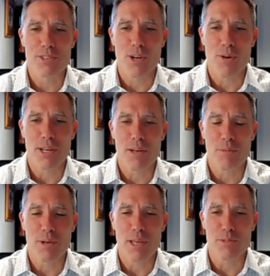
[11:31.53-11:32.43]
So
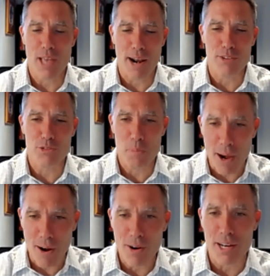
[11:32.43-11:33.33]
it was, and I was
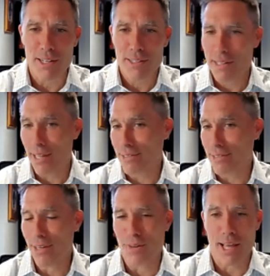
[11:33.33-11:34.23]
prepared.
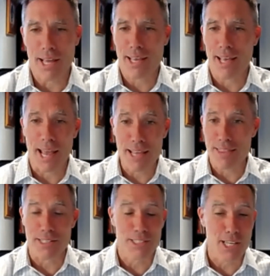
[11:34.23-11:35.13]
And like
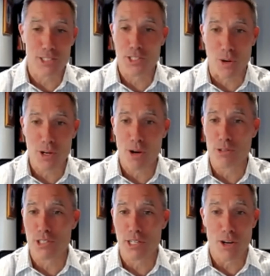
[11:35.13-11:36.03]
anything, teaching or
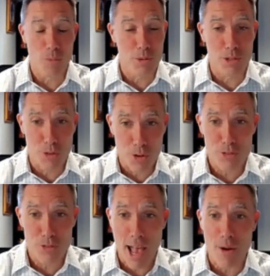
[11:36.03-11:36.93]
coaching, when you do
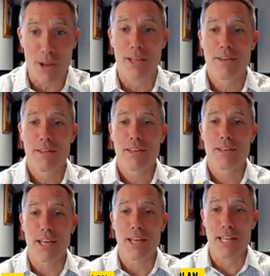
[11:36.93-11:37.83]
your scouting,
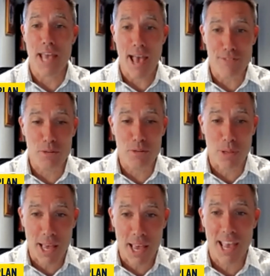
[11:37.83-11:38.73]
and you have a good
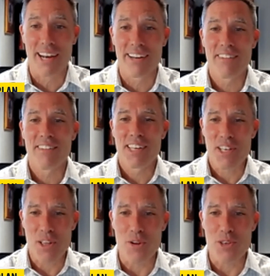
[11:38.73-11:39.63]
plan,
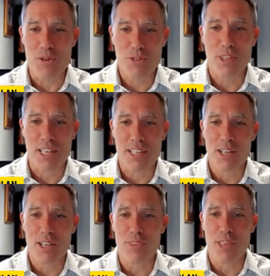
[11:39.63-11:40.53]
usually,
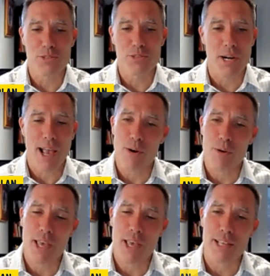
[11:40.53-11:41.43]
things work out
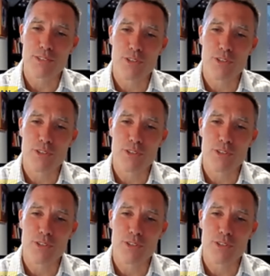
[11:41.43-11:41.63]
okay.